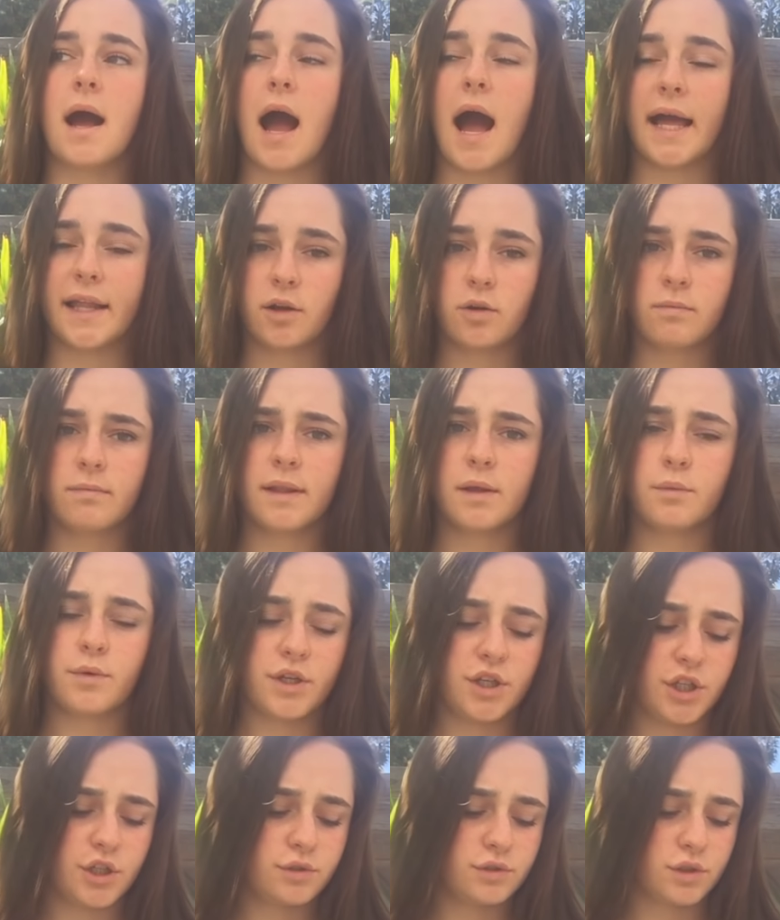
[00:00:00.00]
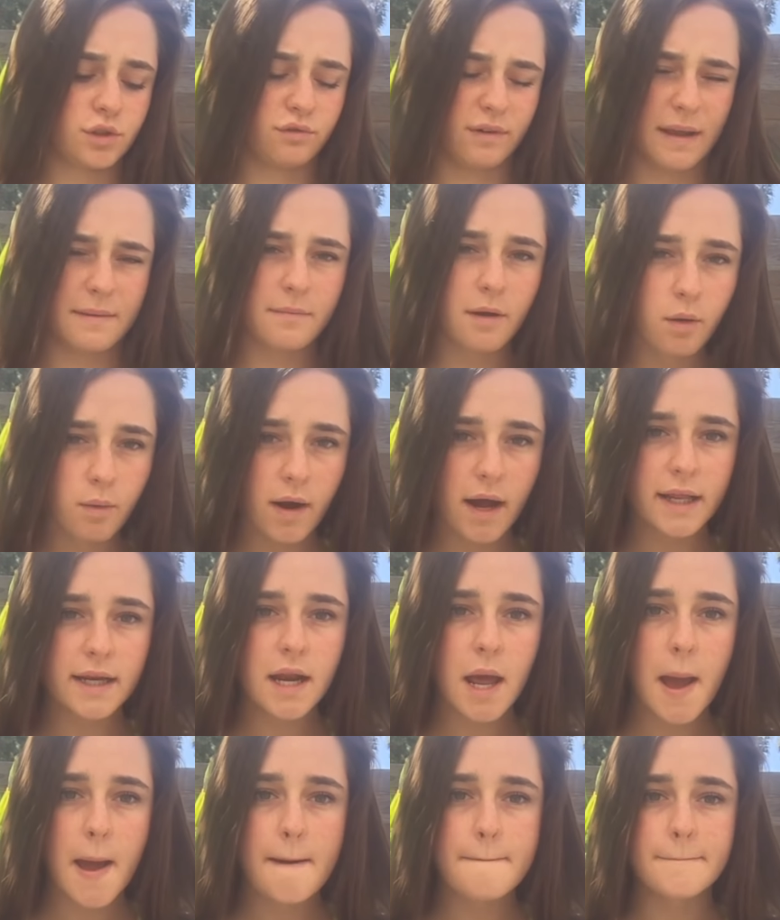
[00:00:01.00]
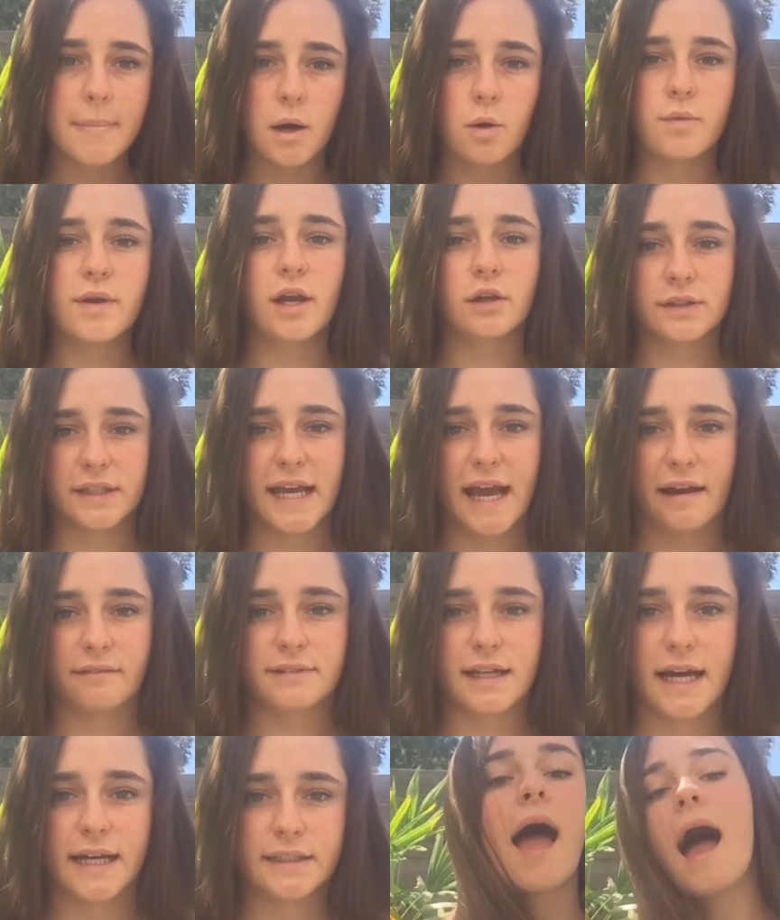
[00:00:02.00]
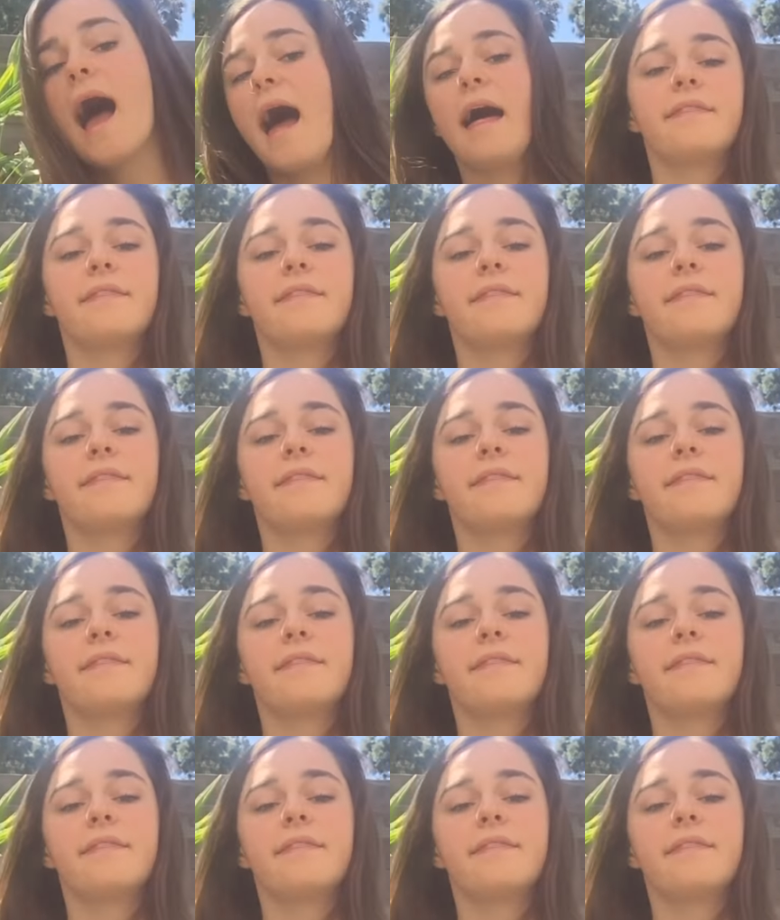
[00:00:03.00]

I normally wouldn't use the rainbow one, but we only have that.